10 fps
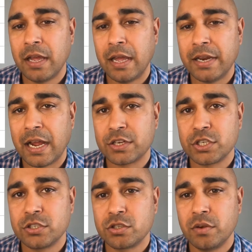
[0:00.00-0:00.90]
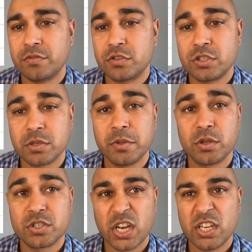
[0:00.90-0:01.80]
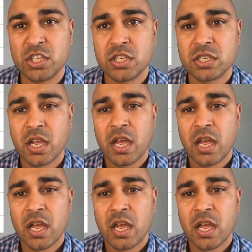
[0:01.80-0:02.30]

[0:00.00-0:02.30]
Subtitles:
and action sort of some of those changes